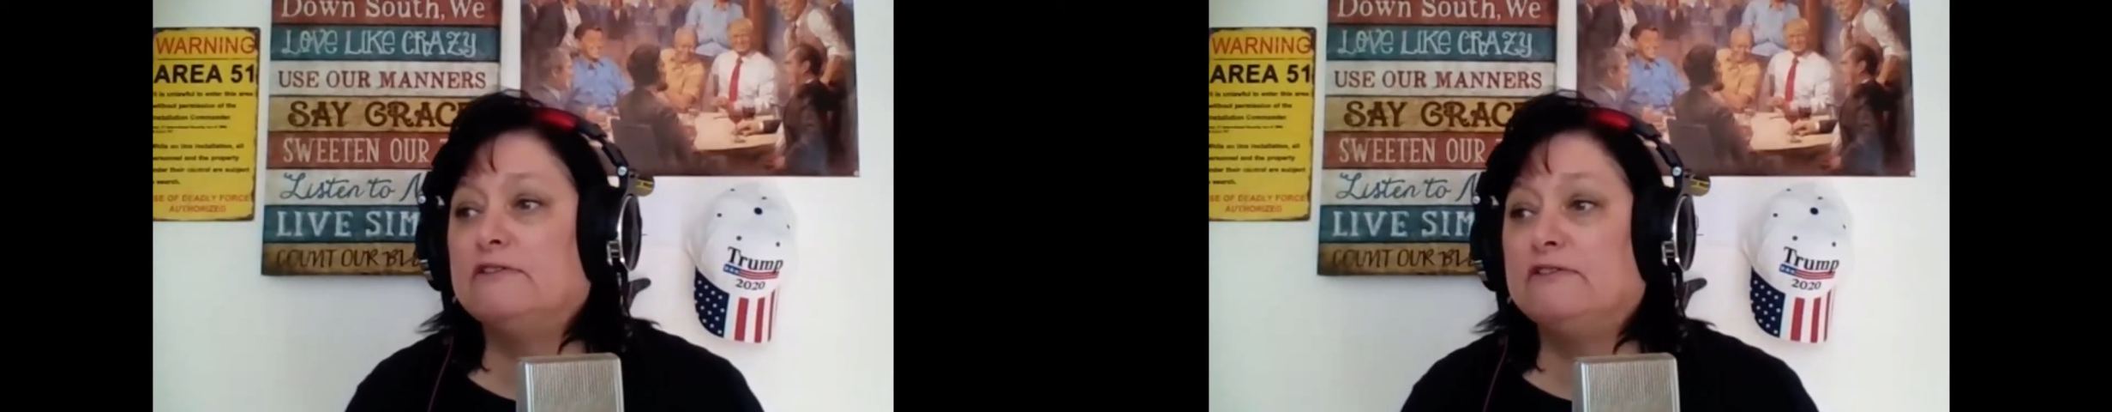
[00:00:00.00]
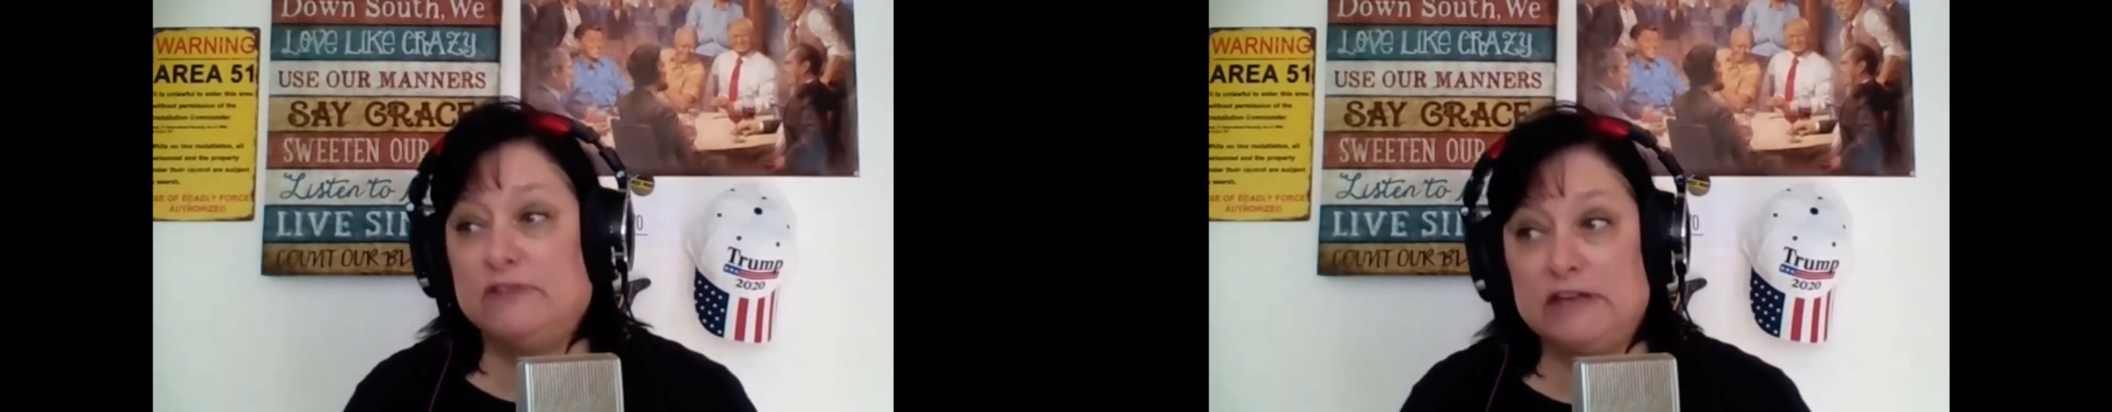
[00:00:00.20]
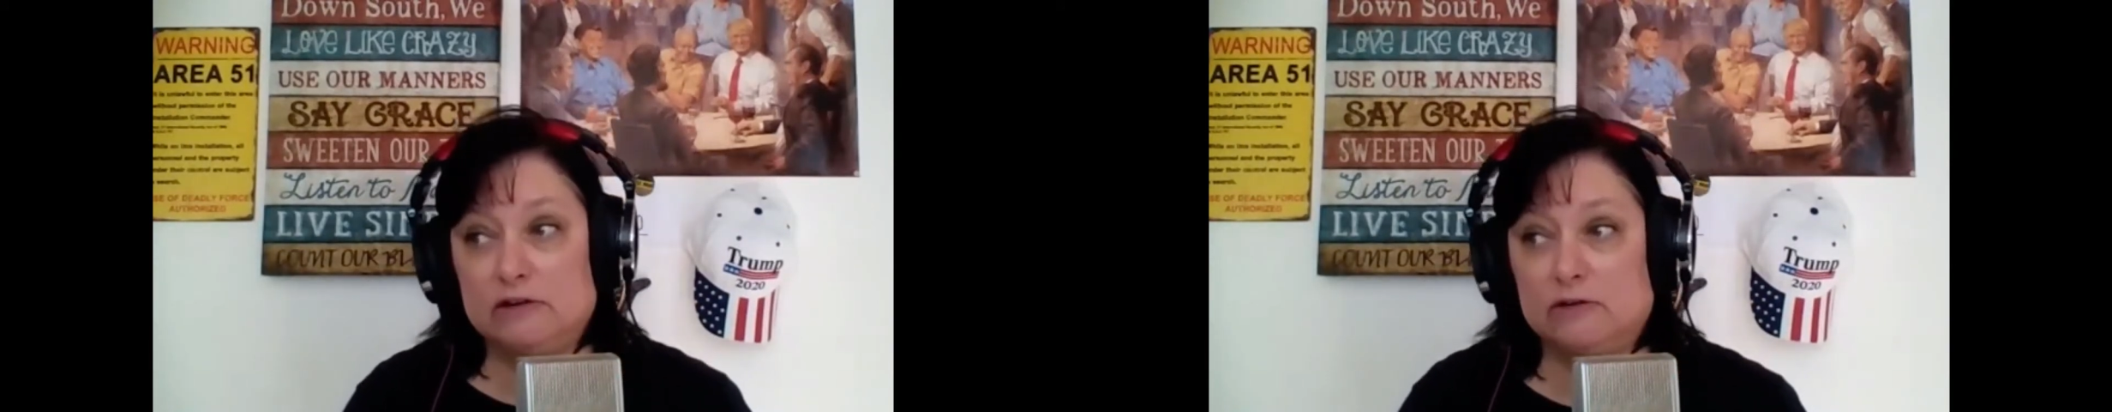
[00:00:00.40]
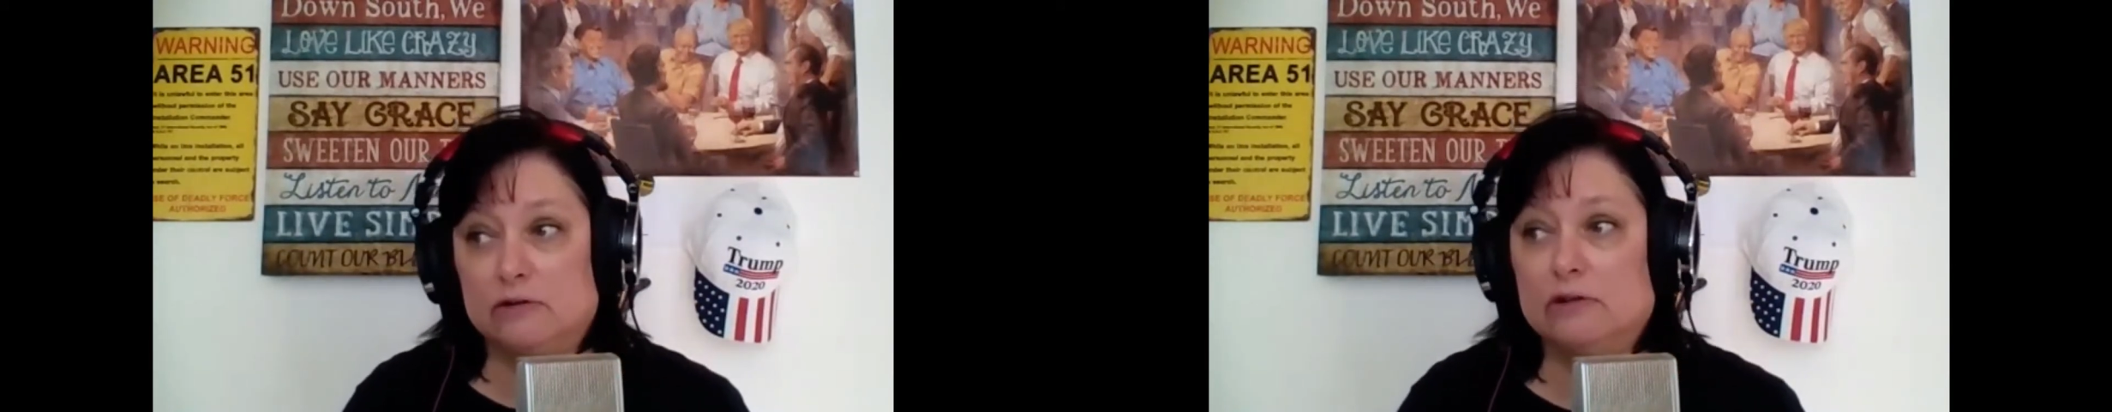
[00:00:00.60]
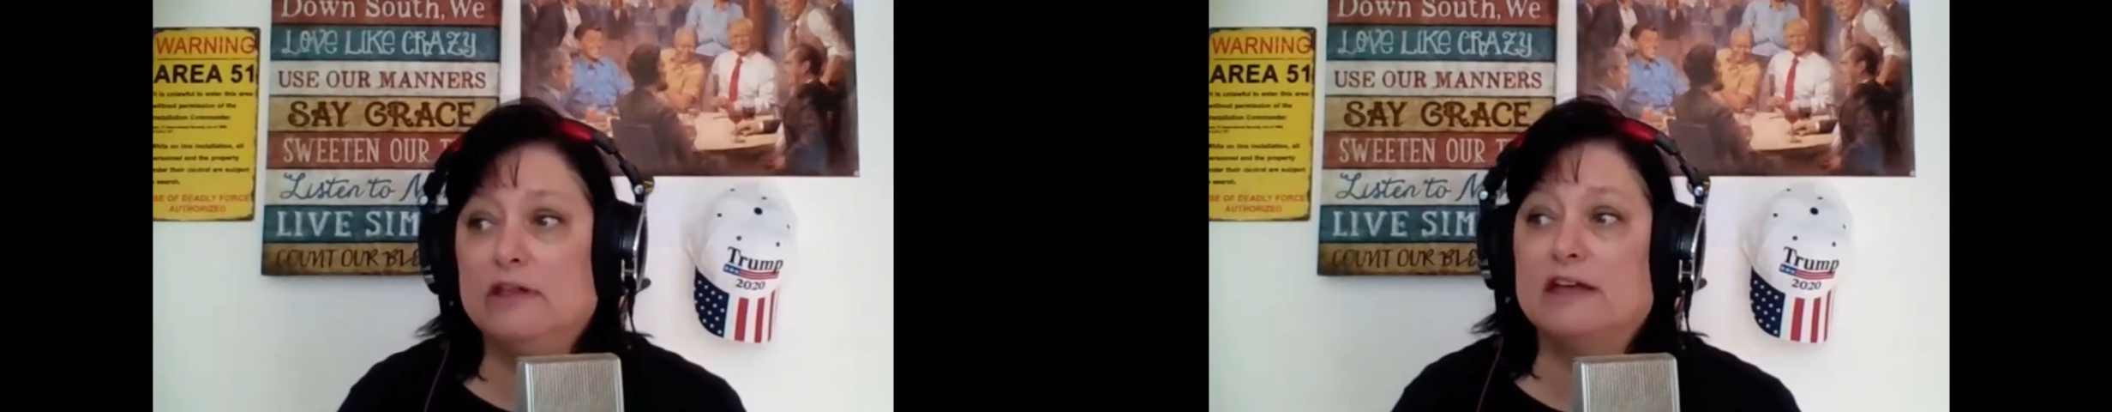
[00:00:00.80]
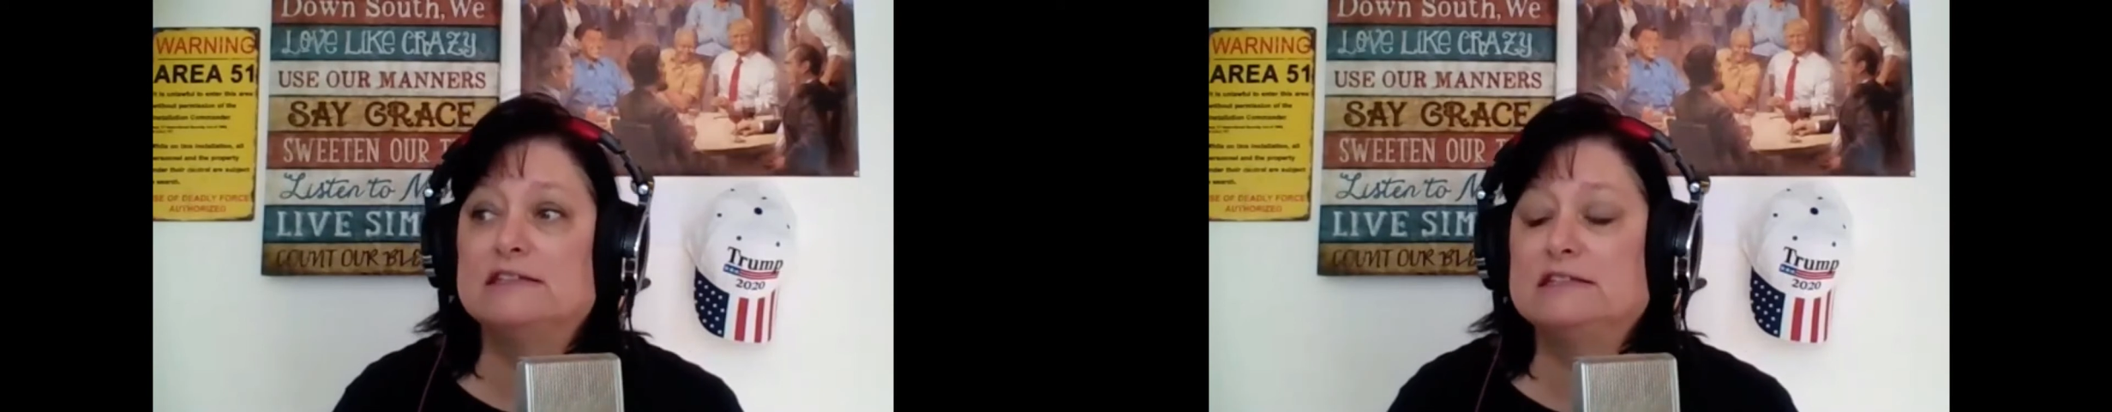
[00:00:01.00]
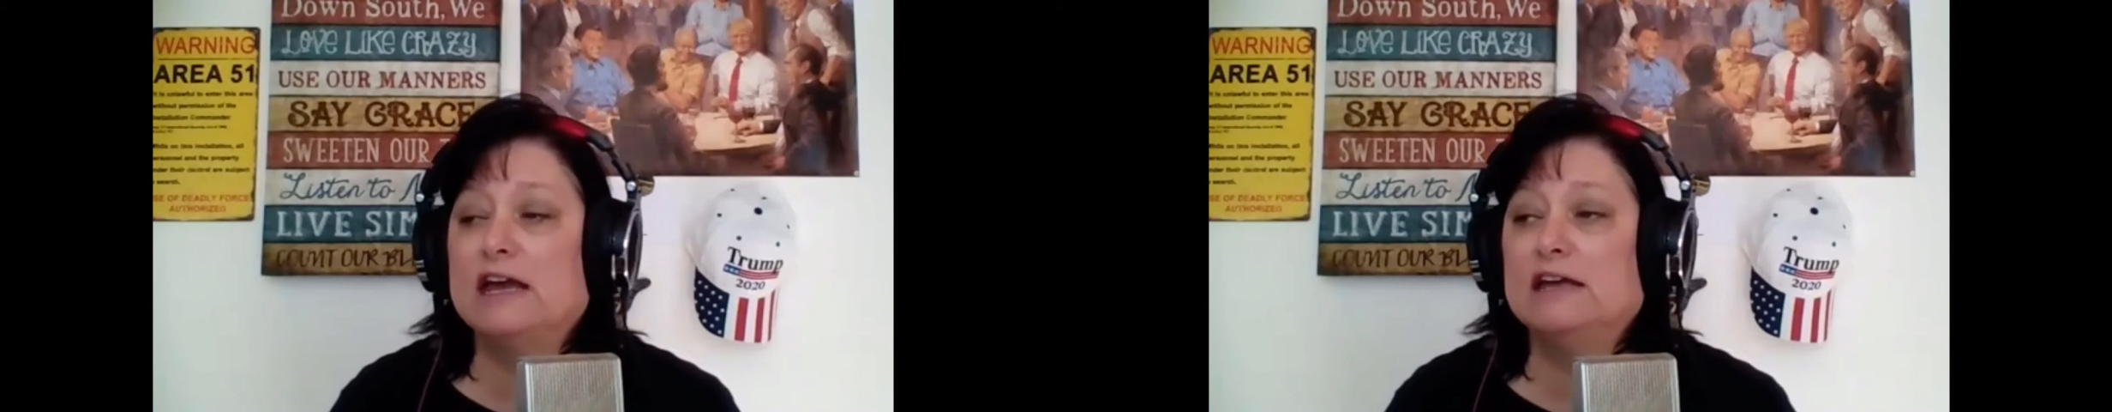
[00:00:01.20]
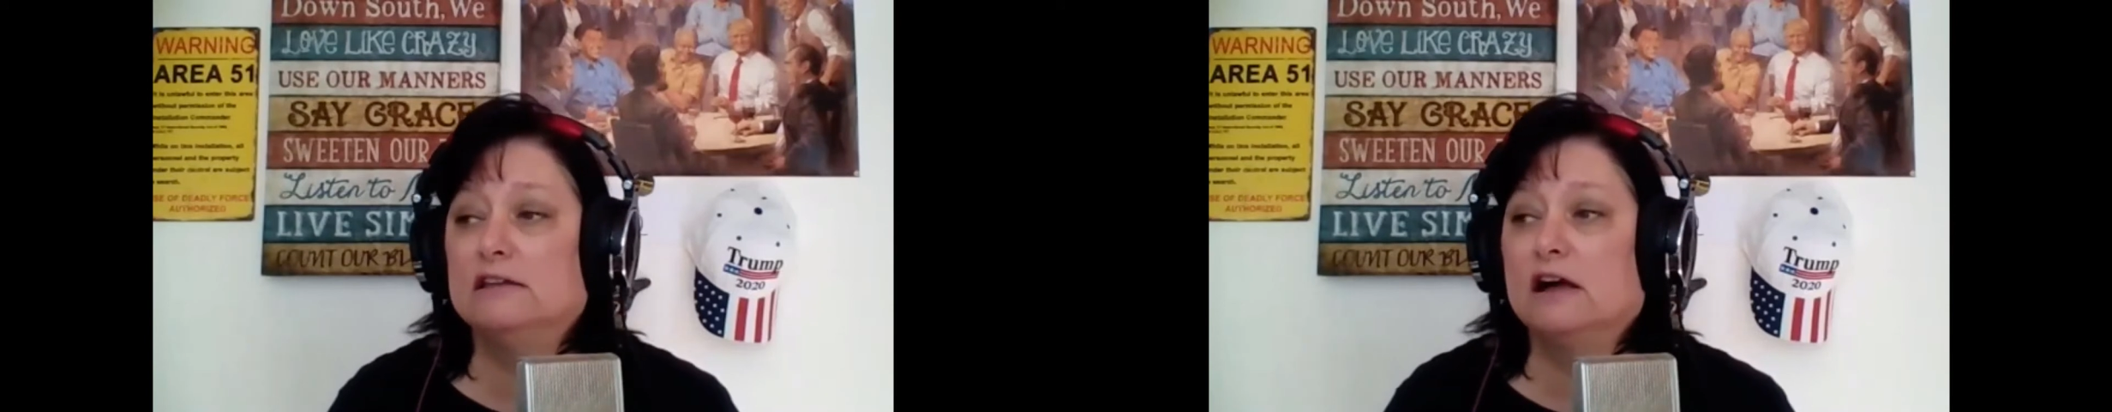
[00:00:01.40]
feel that
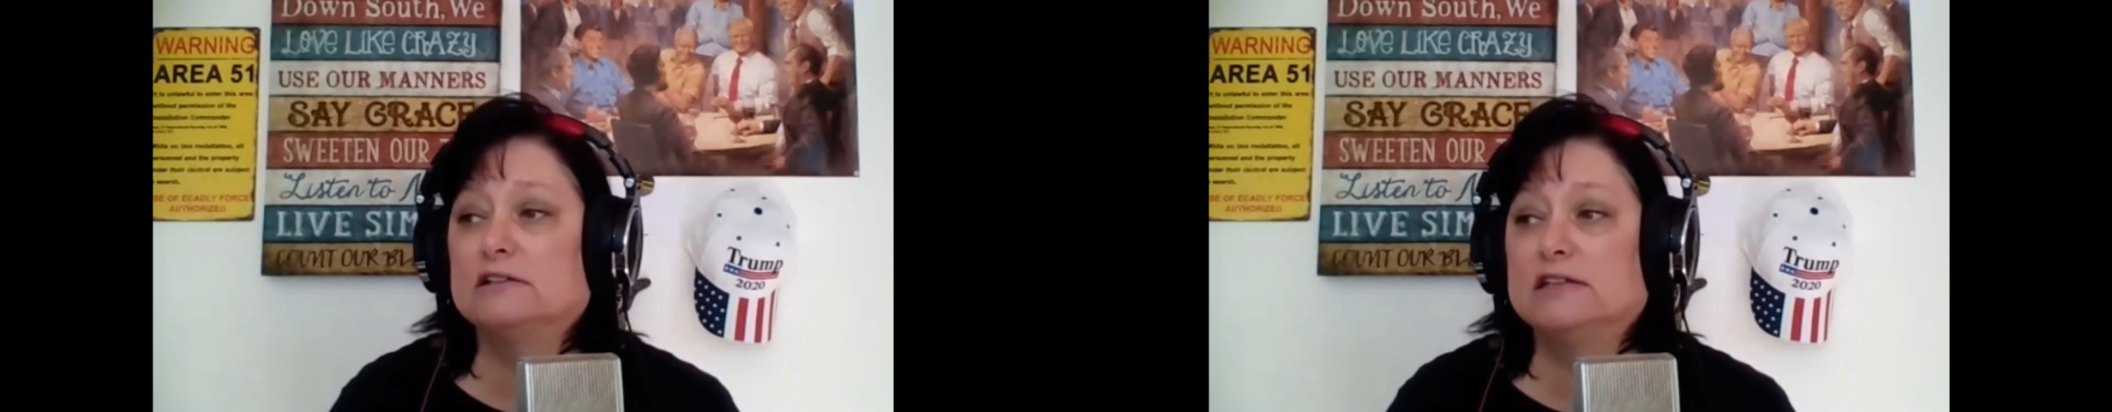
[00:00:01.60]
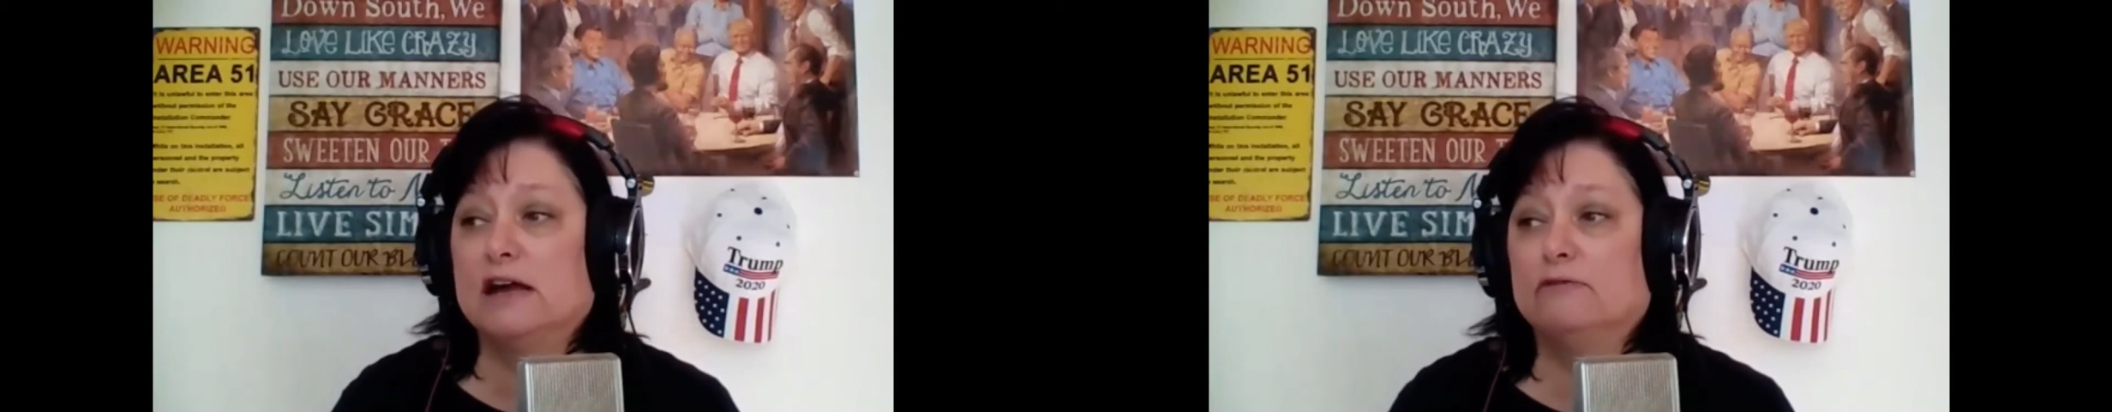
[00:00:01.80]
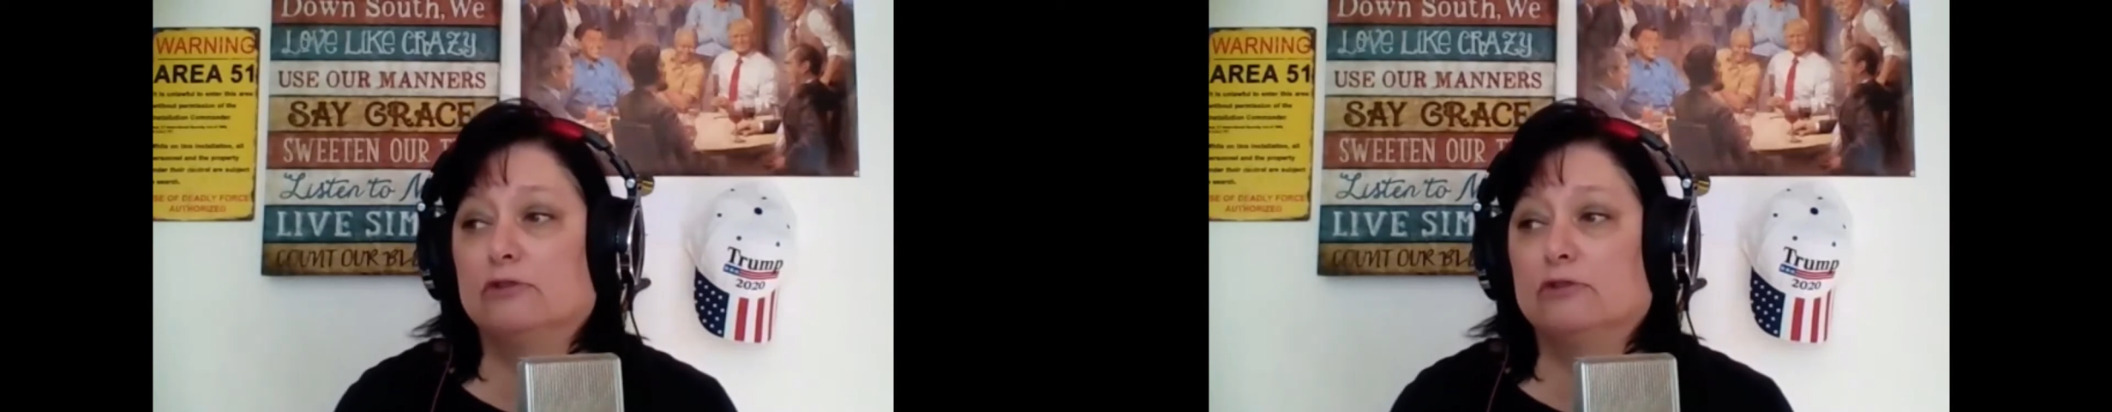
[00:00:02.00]
staying locked down